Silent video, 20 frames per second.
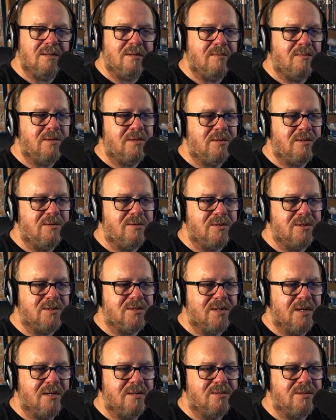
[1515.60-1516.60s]
what you just
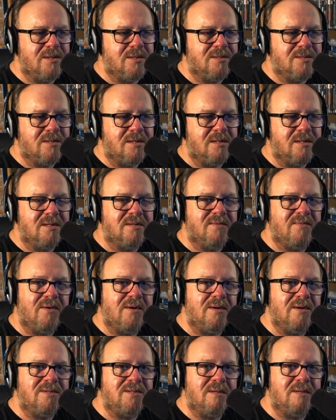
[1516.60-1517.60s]
said, Justin, as far as them